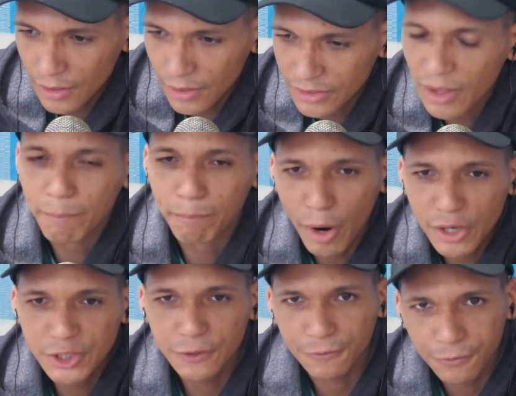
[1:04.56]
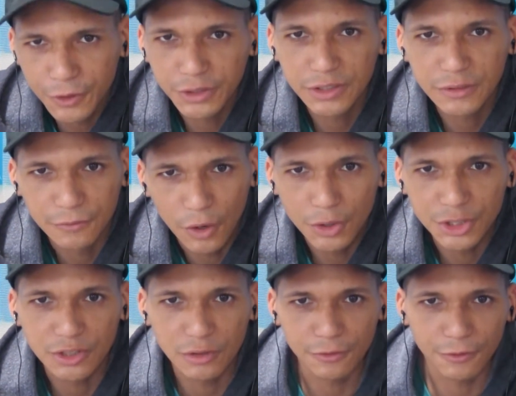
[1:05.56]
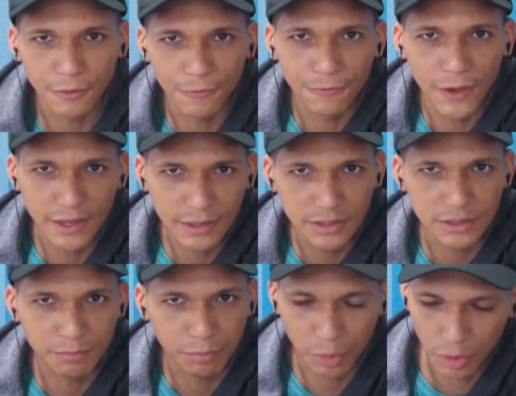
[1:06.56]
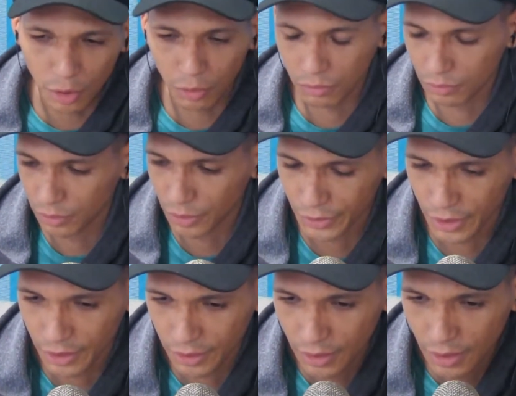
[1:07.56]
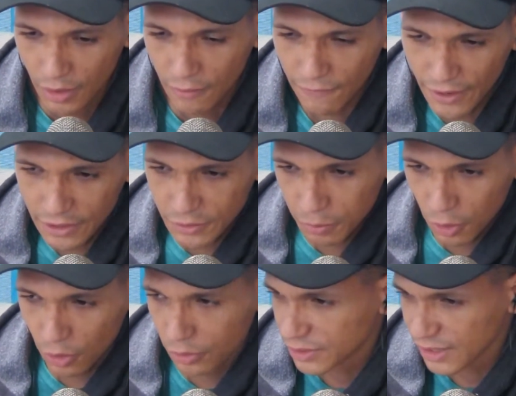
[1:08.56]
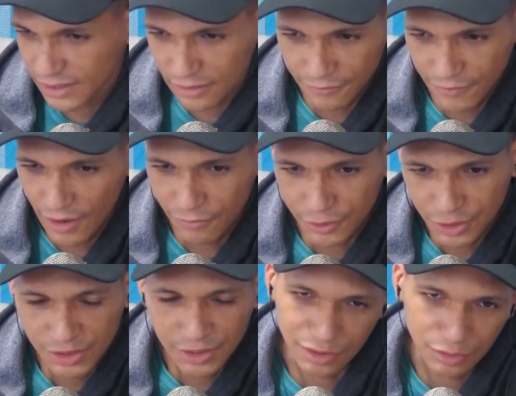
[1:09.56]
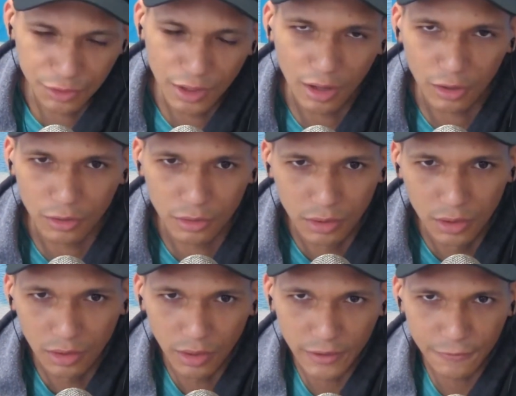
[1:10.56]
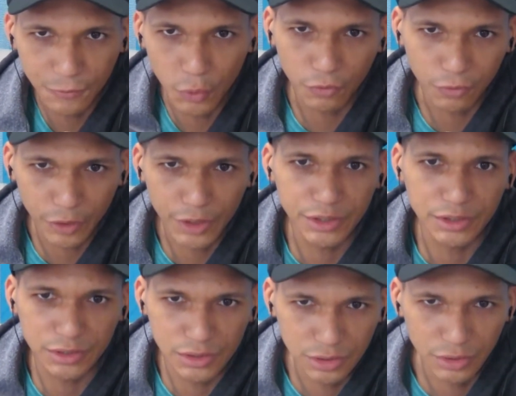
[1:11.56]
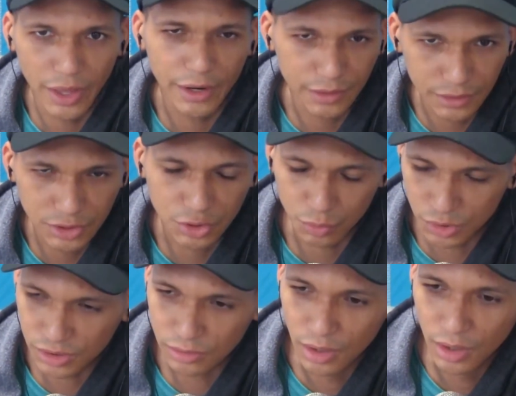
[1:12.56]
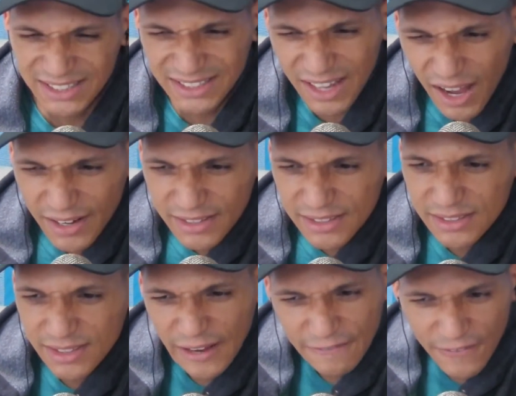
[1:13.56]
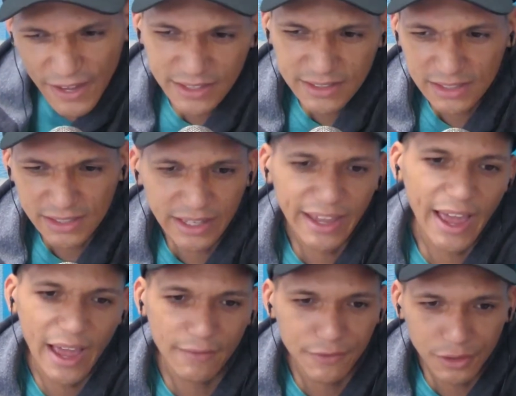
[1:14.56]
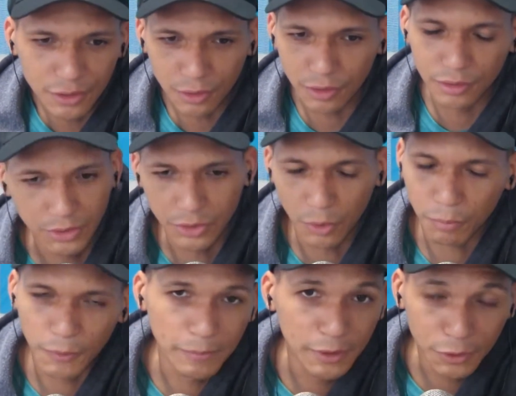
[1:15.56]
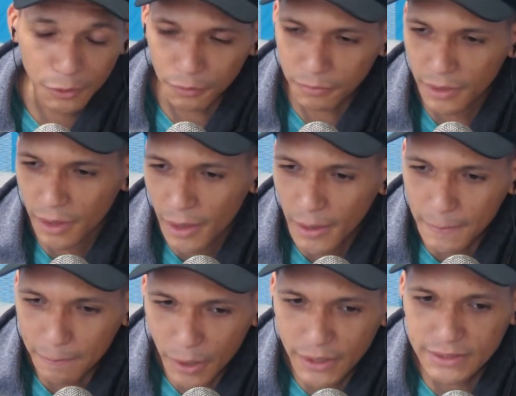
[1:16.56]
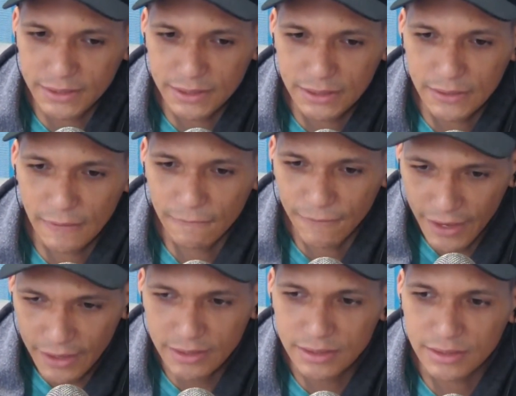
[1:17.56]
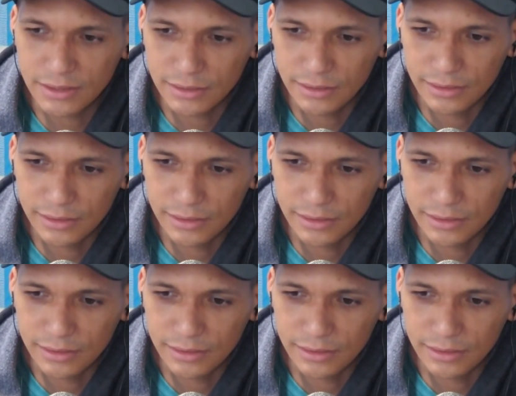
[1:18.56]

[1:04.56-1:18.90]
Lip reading: the budget friendly version of Vegas Pro, okay? Vegas Pro is like a $500, $600 like full-fledged, editing suite. It's not as advanced as like Avid or, Premiere, but Vegas